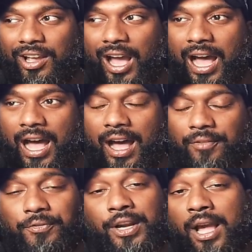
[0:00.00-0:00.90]

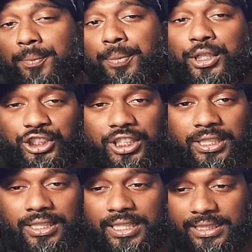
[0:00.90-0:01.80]
for not
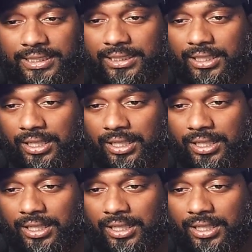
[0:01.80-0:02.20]
pushing this